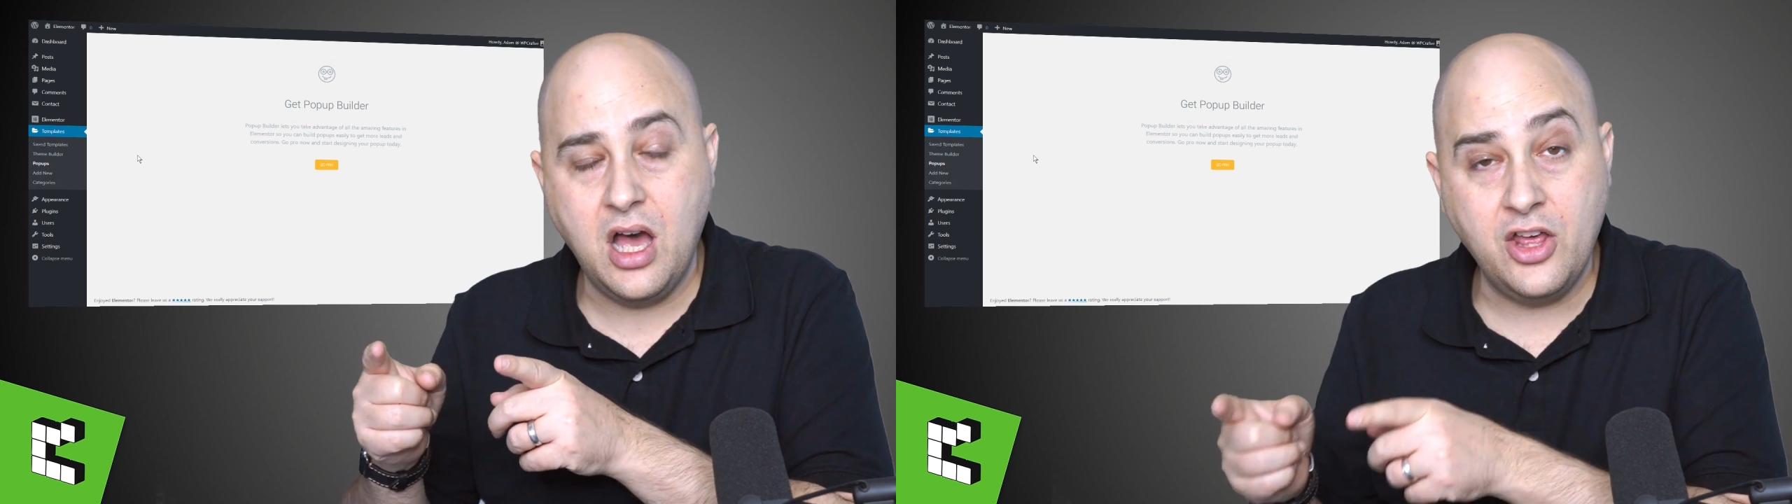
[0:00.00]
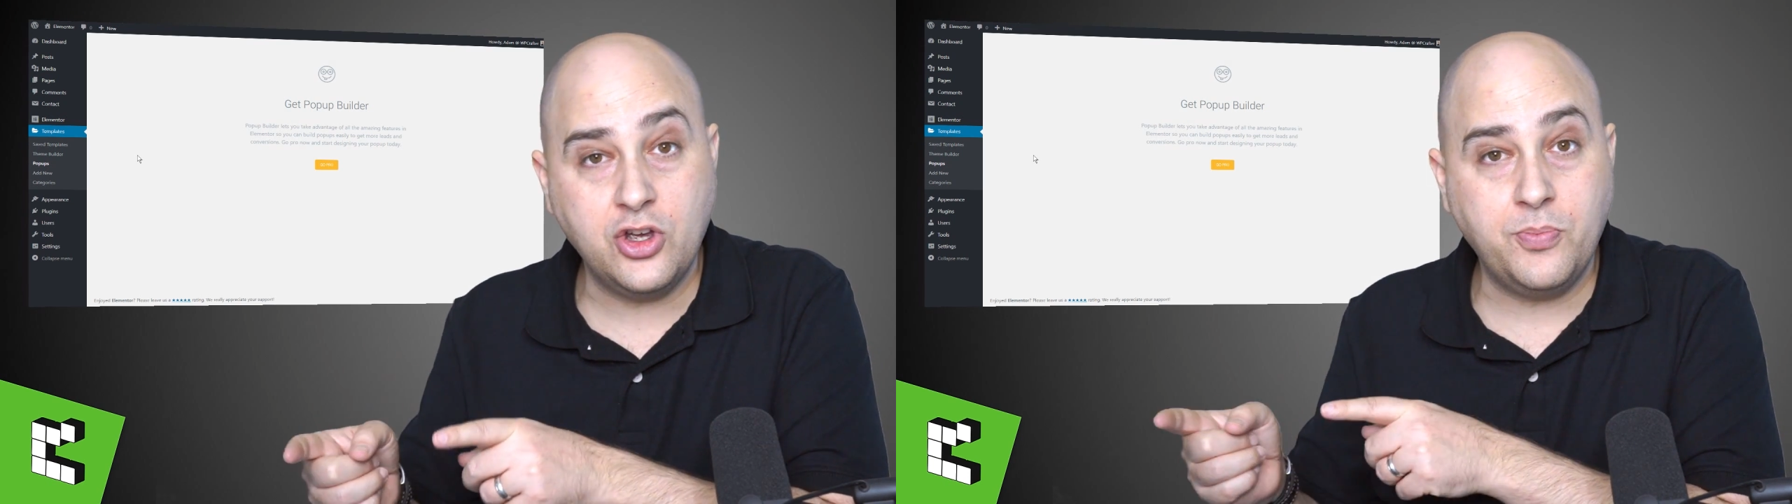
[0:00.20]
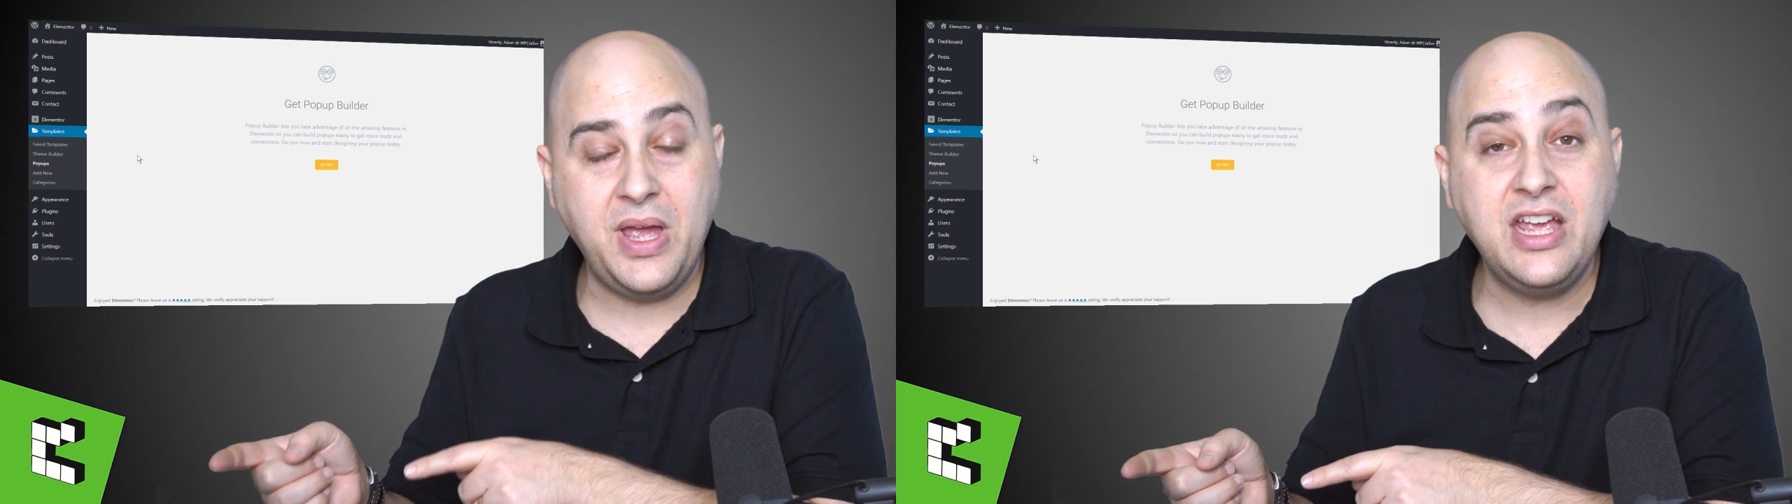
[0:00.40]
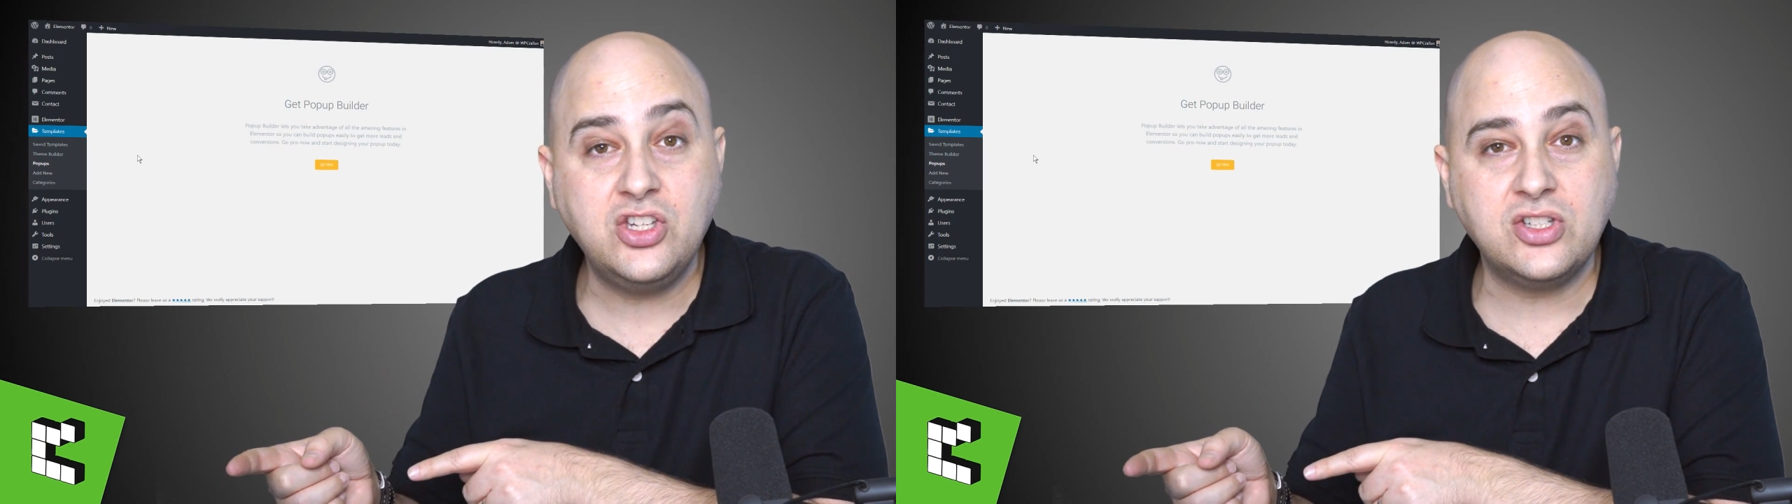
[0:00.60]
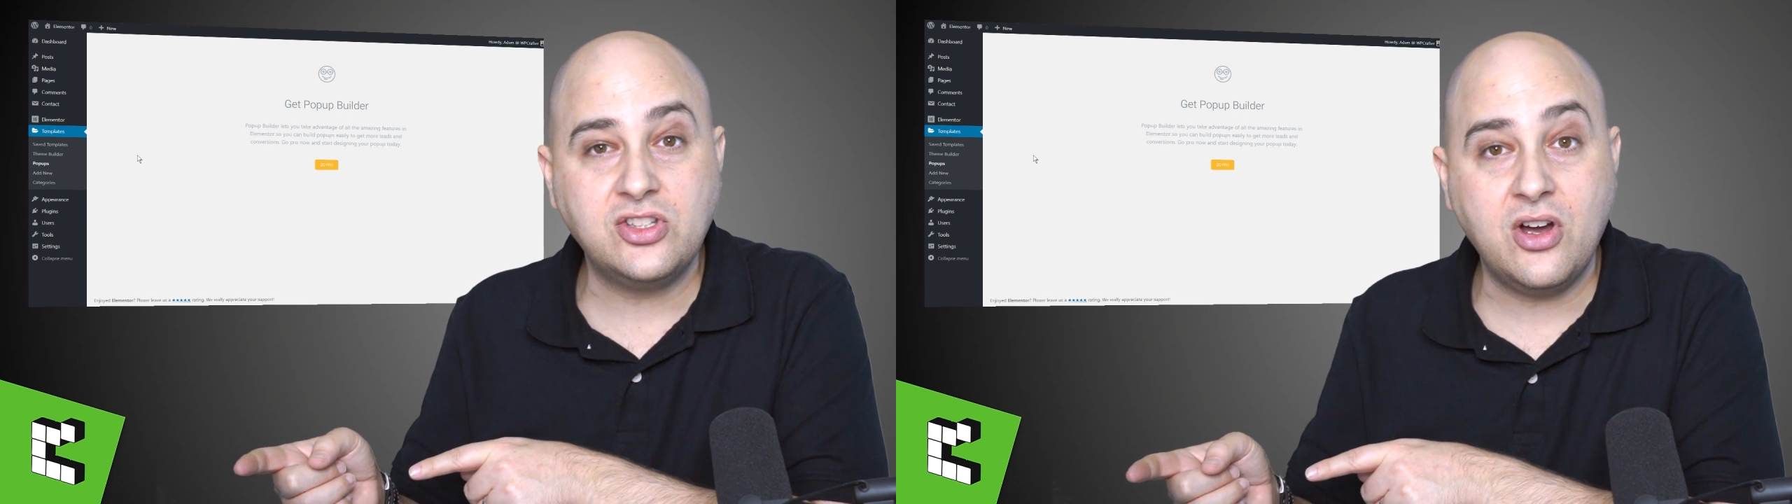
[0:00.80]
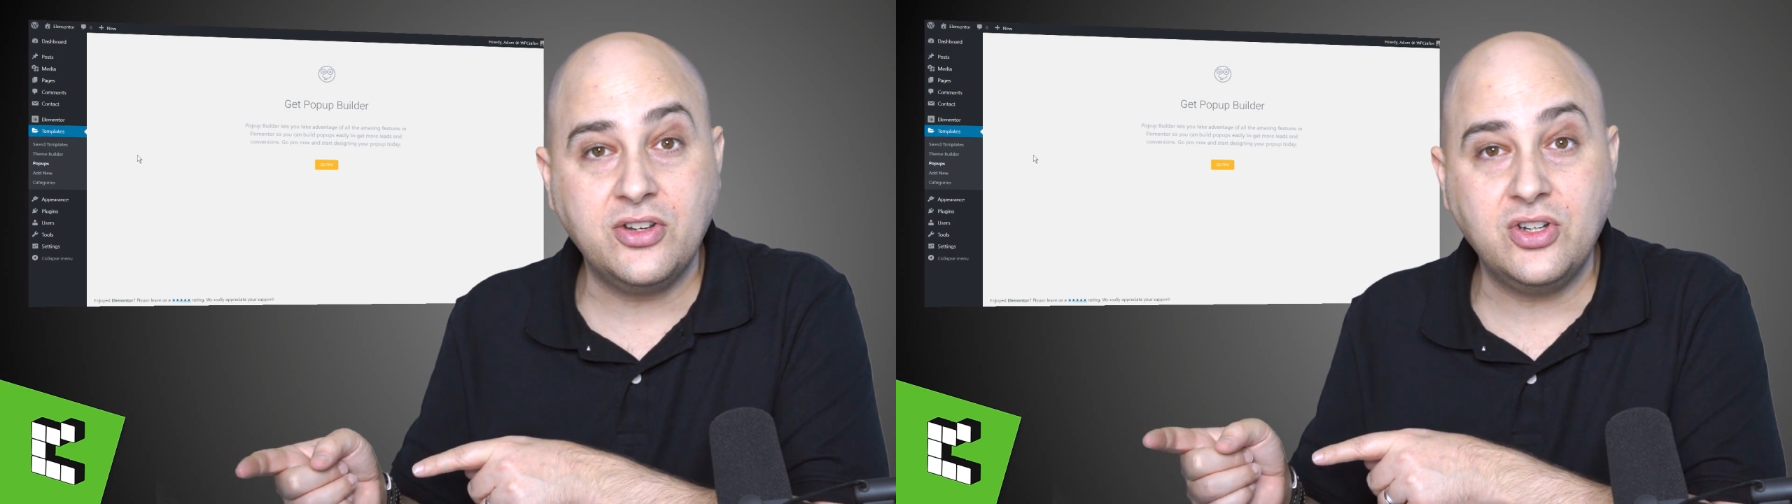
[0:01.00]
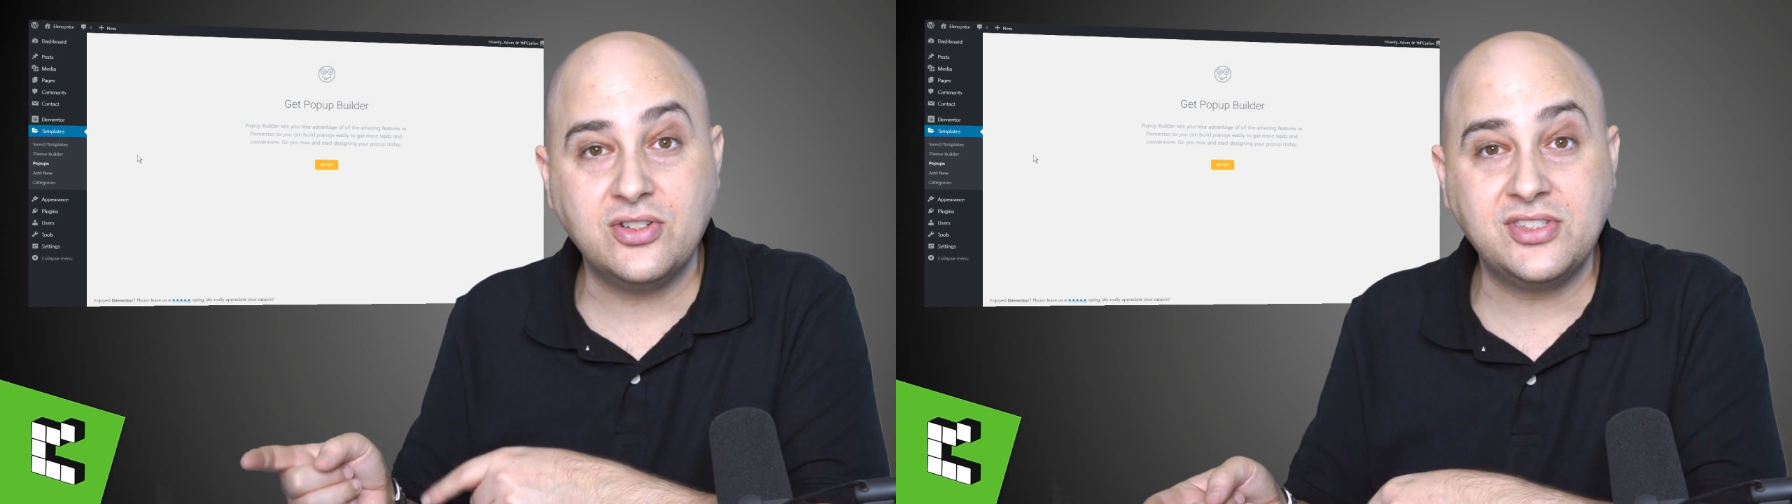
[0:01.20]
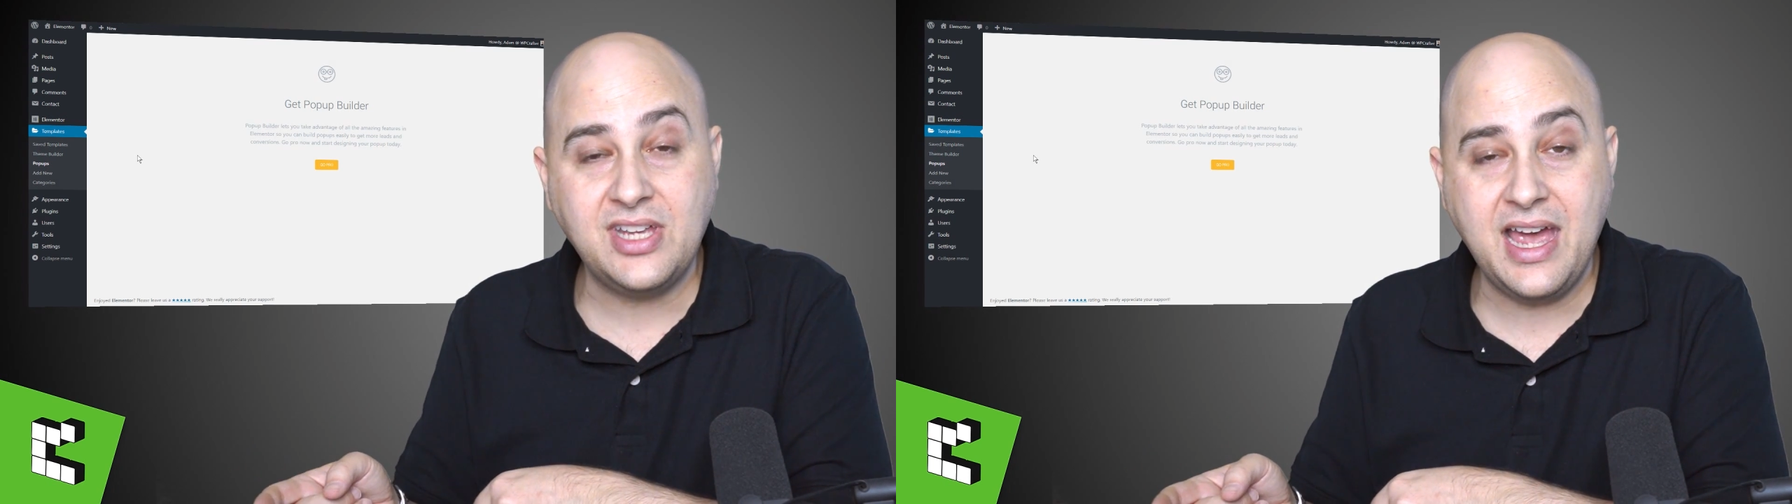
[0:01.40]
other pages on
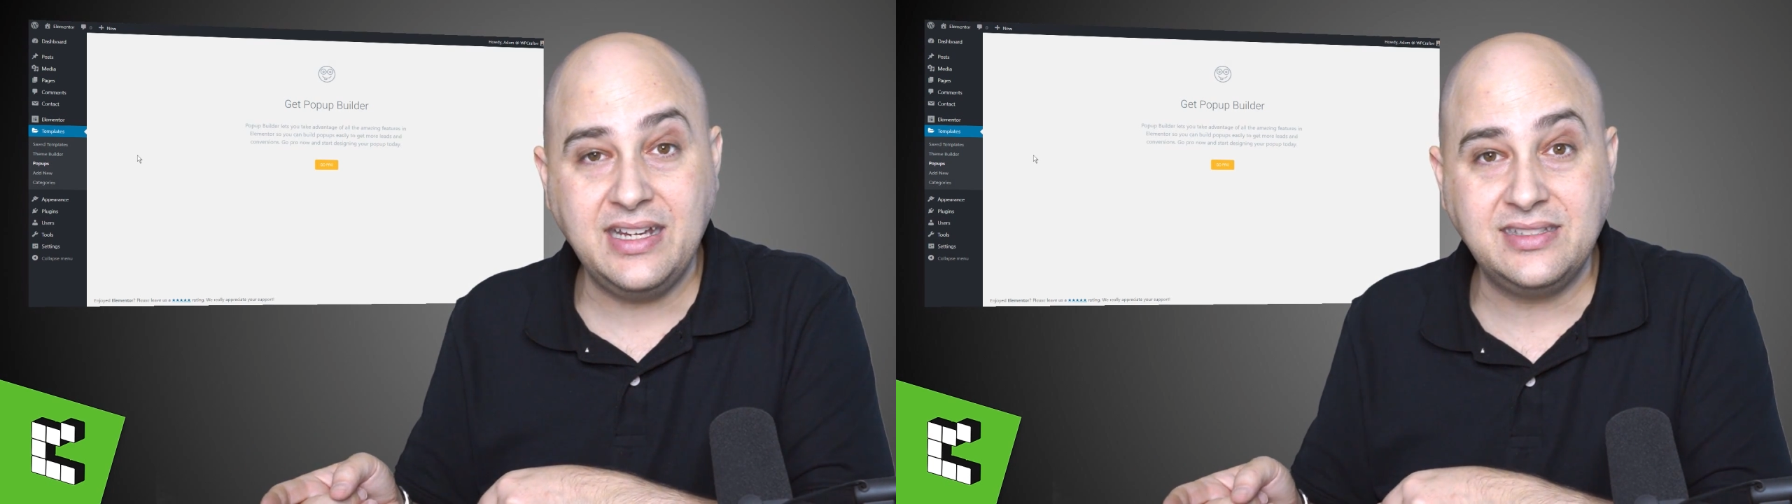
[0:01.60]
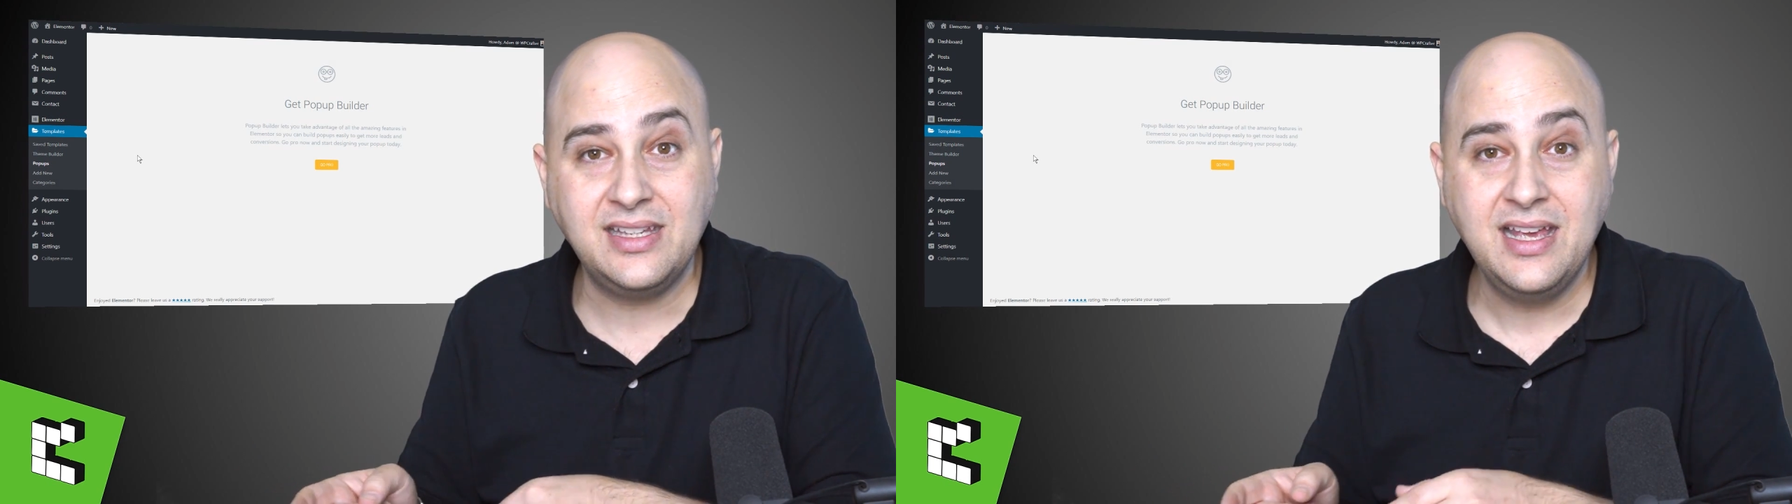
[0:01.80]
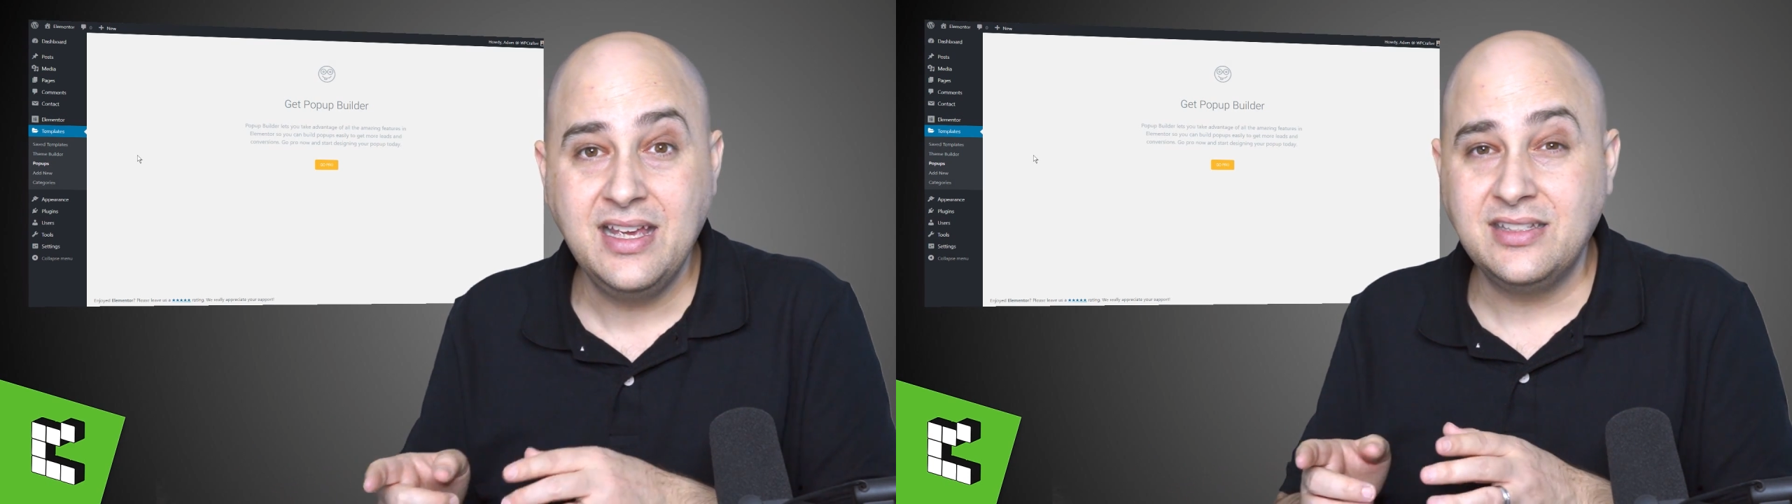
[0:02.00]
your site.